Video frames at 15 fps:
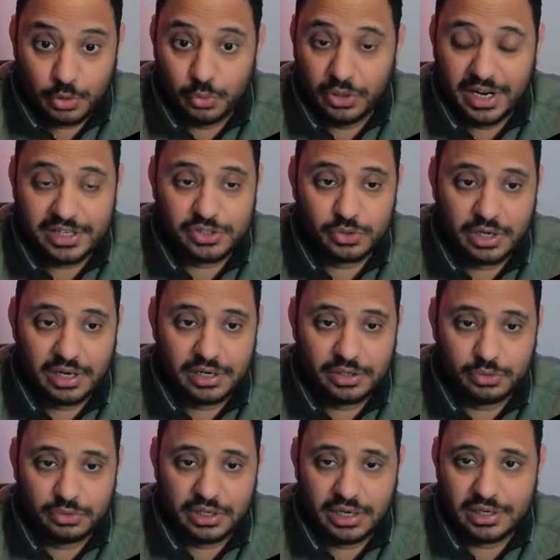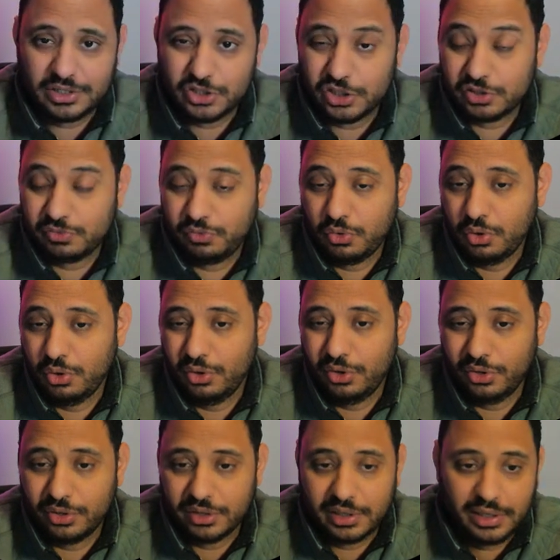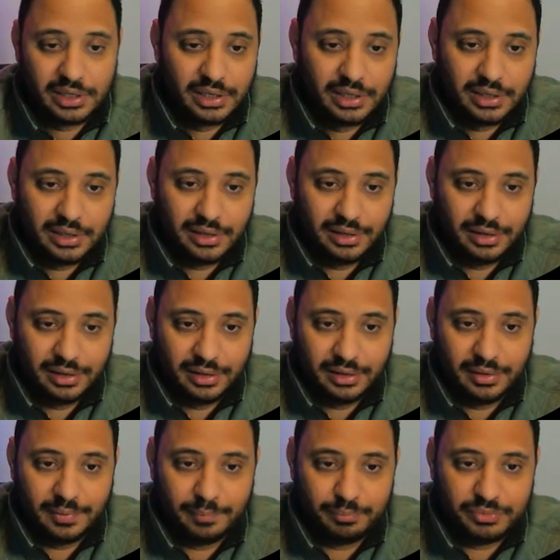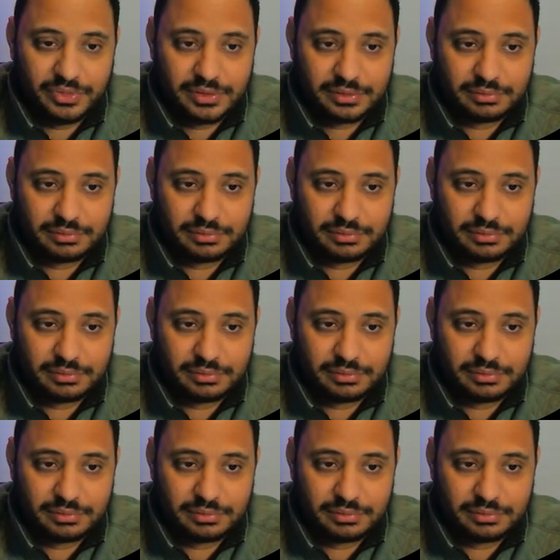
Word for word: who likes to get into data just for uh,